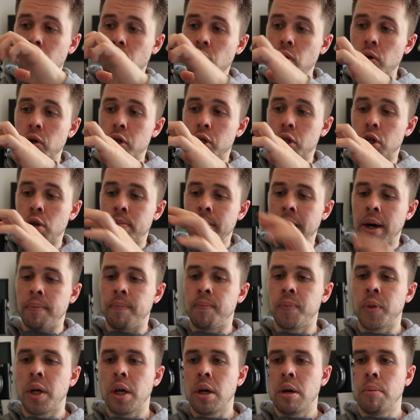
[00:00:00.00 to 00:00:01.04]
hot shoe mount,
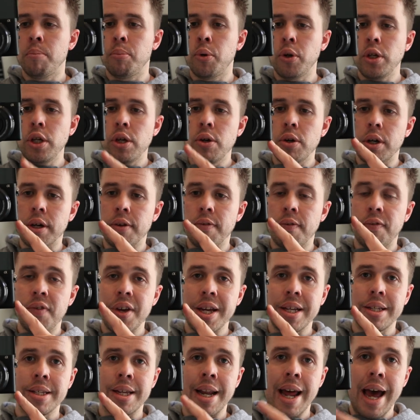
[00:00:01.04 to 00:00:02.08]
but you can
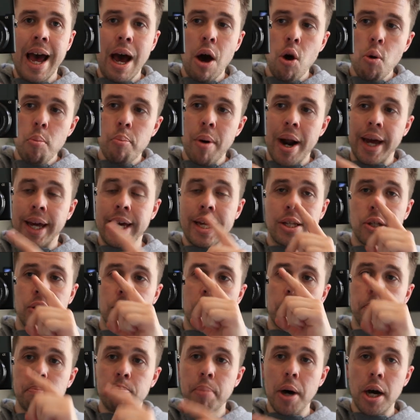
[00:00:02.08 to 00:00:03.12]
fix an L bracket to
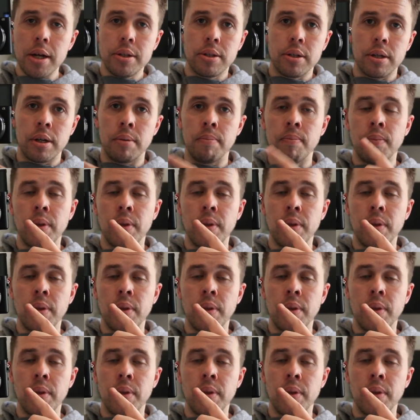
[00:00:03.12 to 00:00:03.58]
the bottom